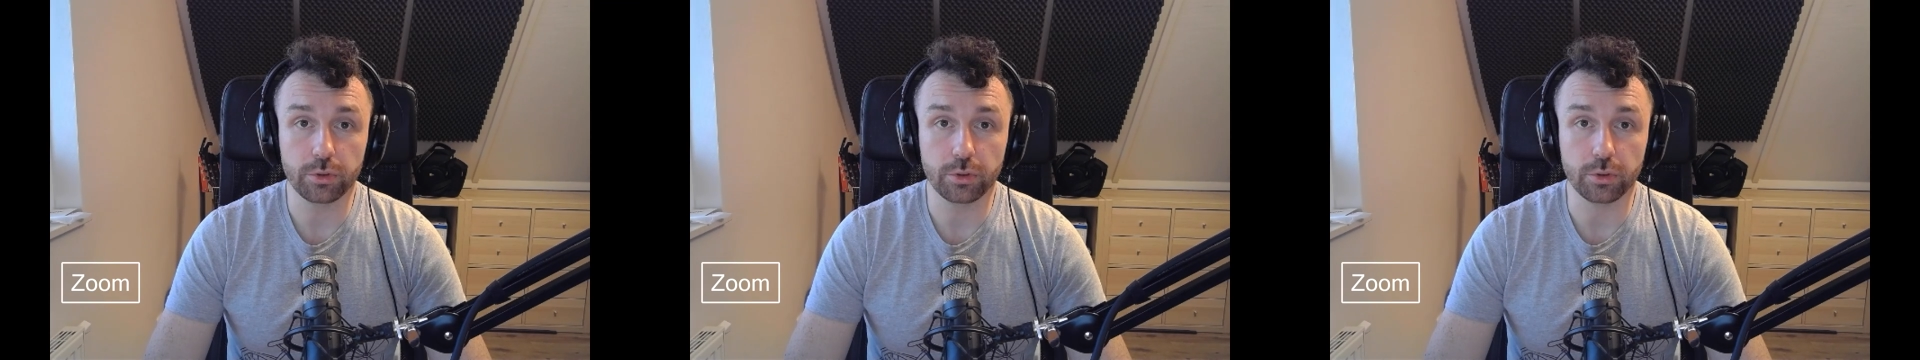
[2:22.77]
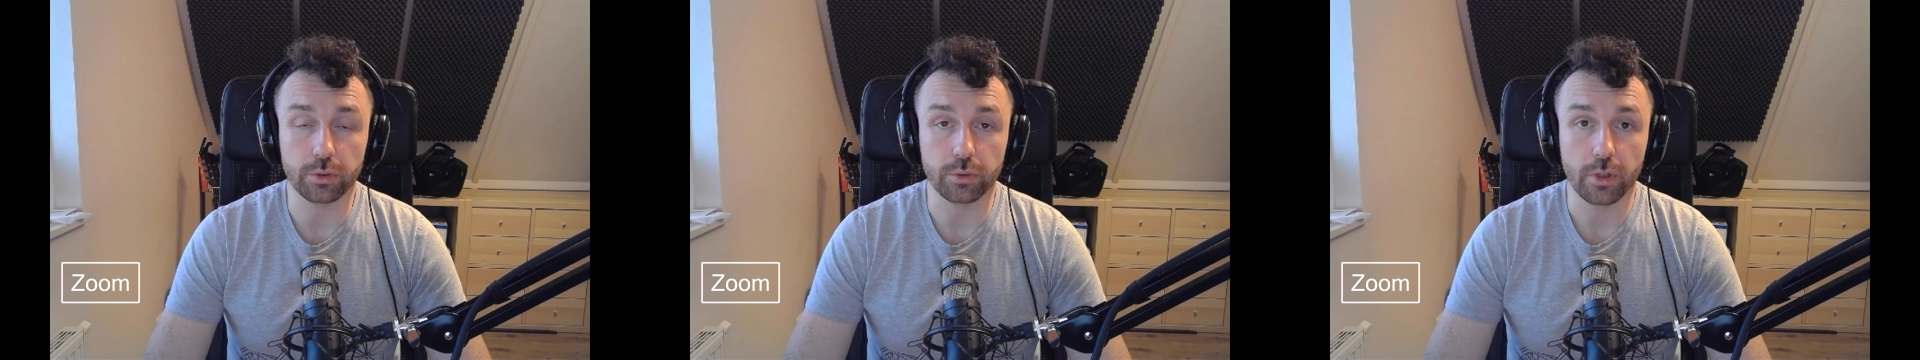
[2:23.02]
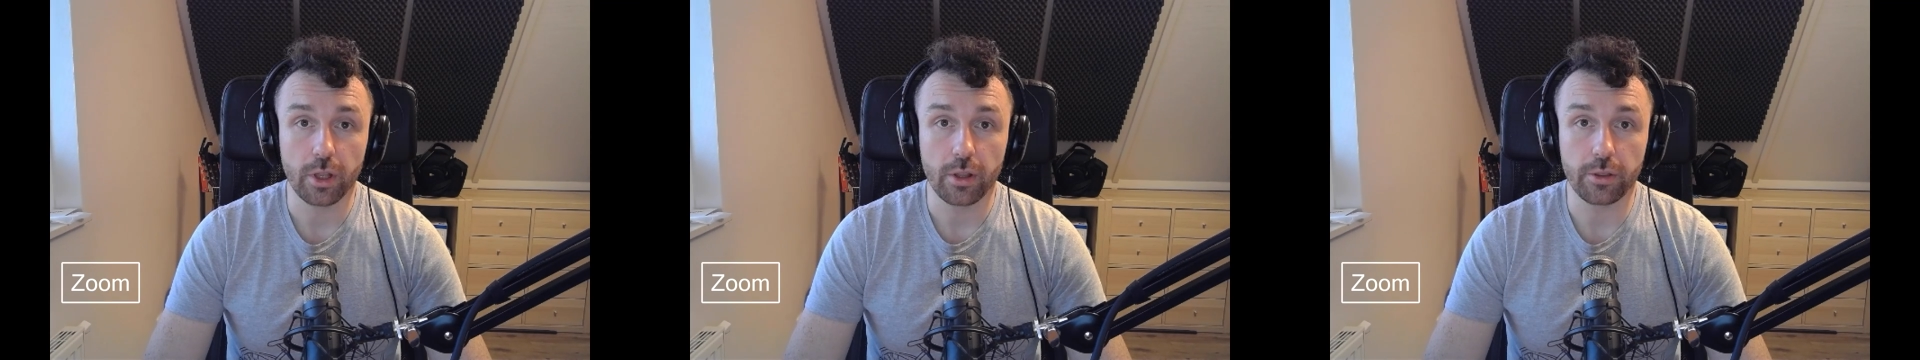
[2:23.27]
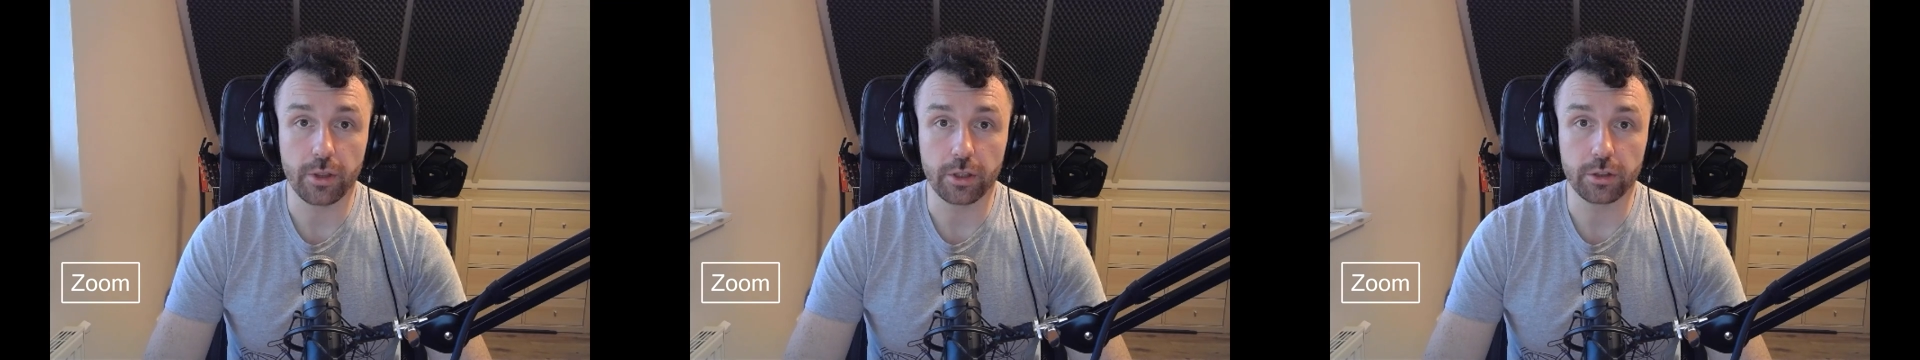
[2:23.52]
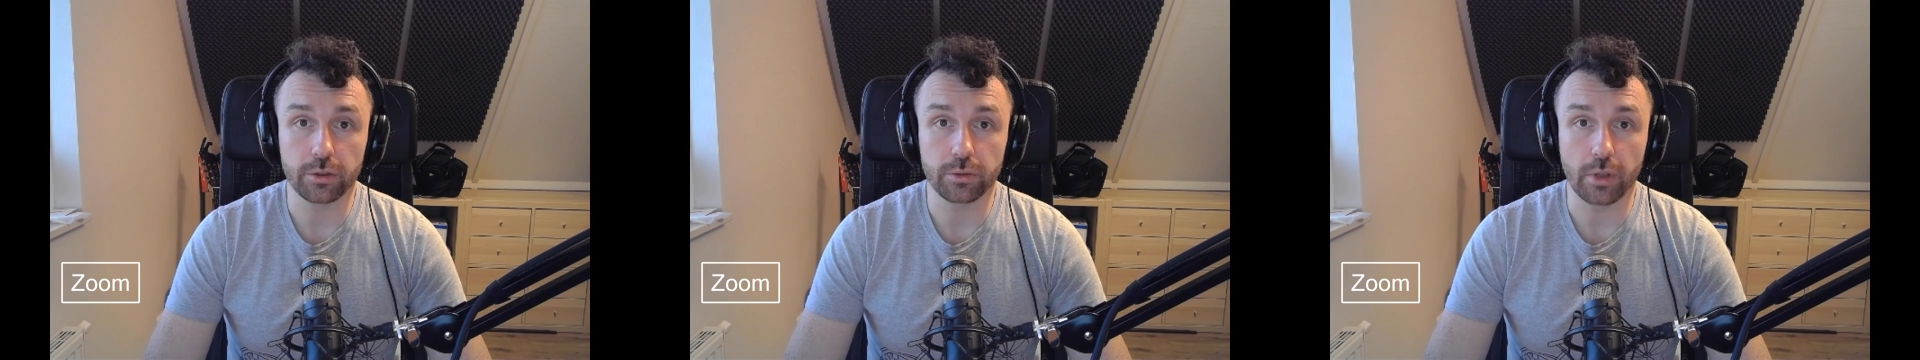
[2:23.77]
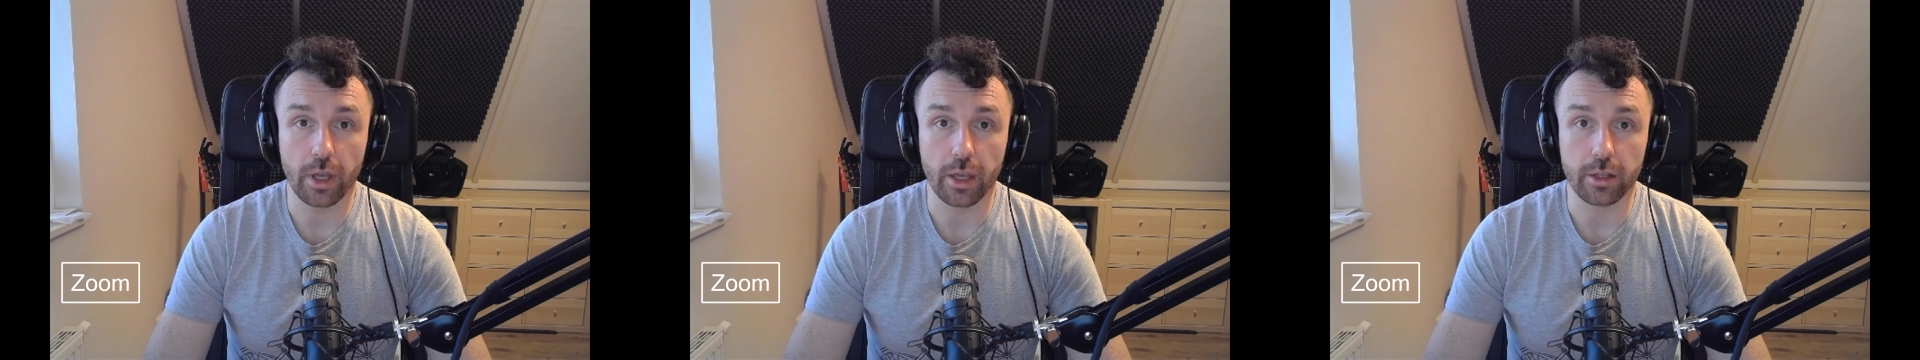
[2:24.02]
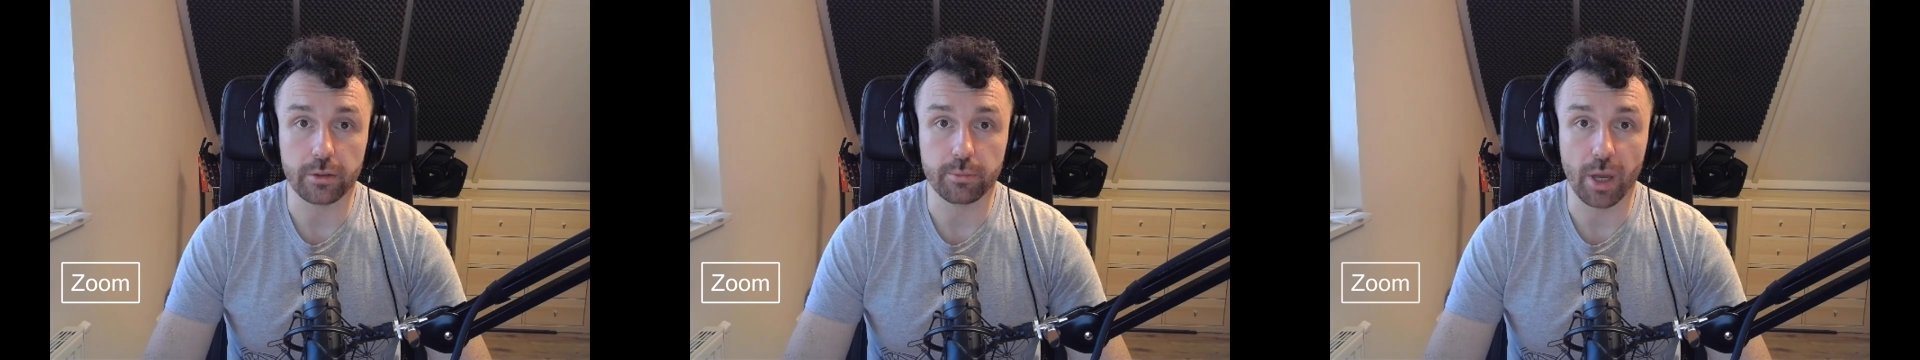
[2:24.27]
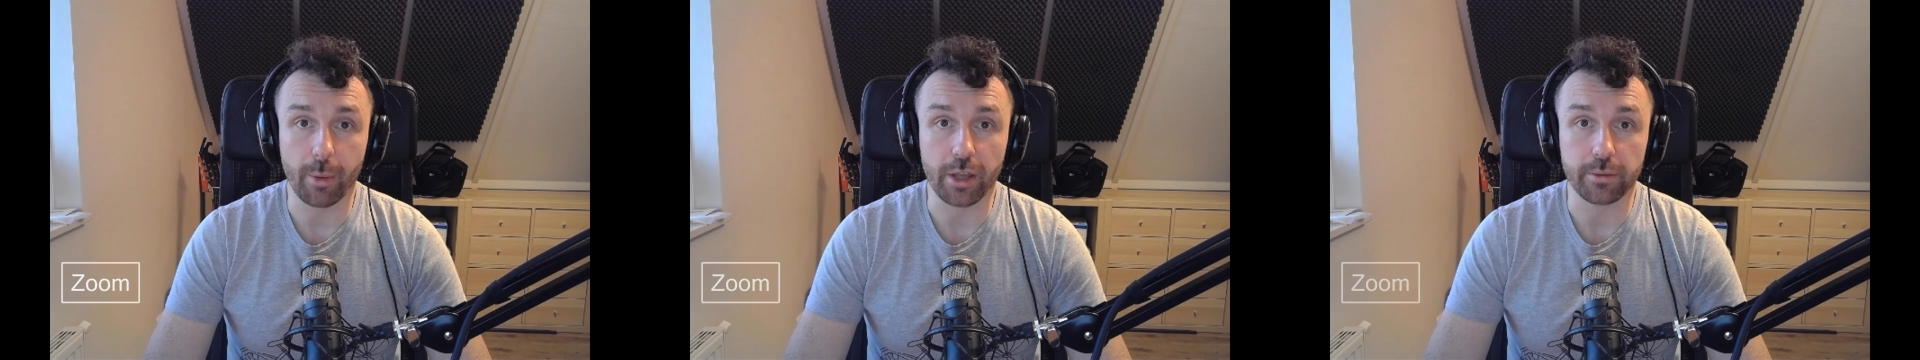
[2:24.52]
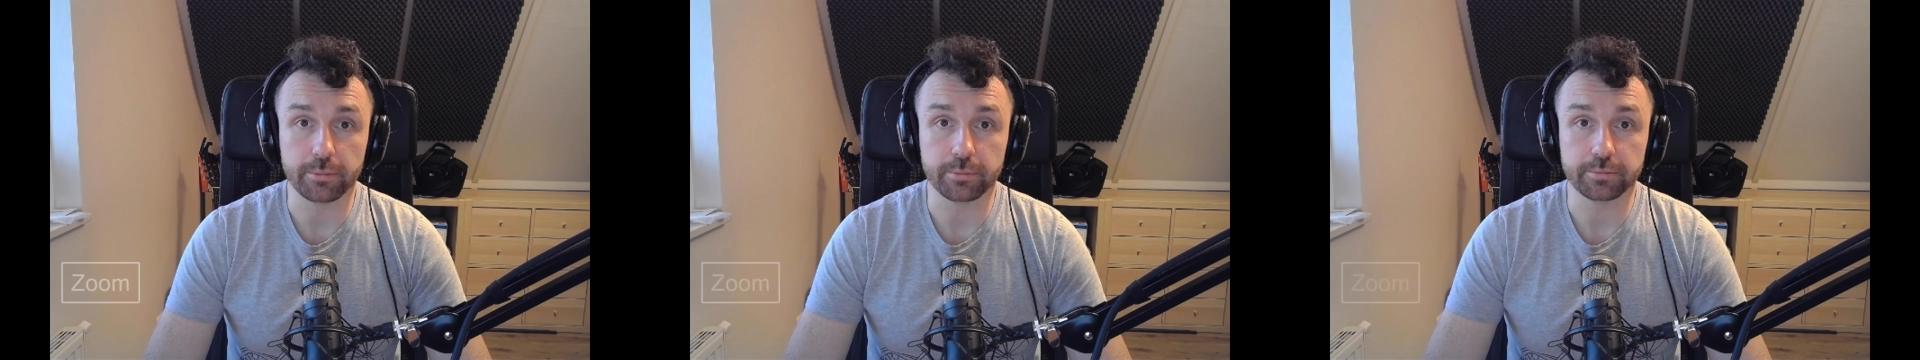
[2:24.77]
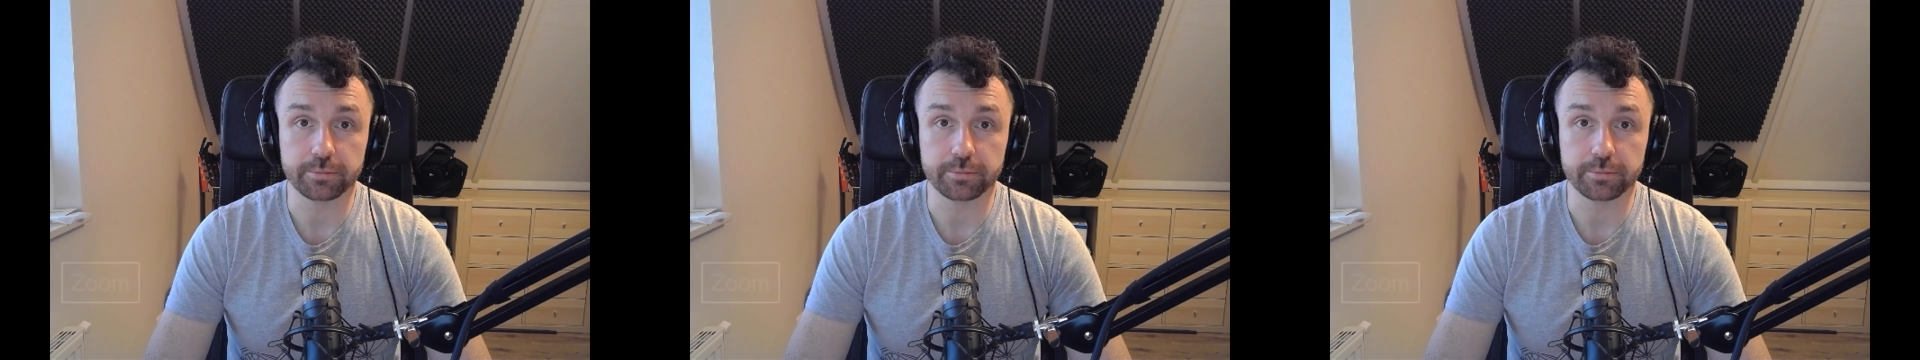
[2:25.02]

to you. Thank you and bye bye.